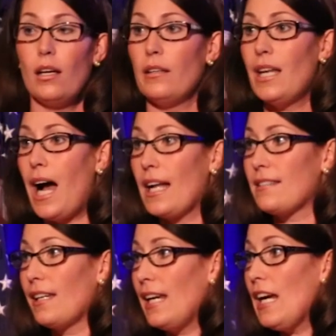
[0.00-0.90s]

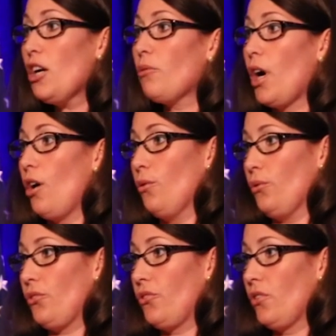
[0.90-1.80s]
not
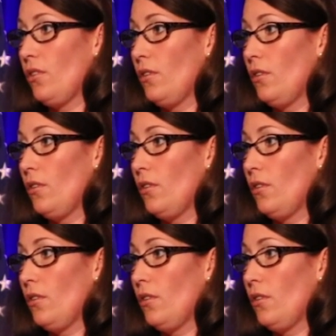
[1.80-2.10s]
heroes,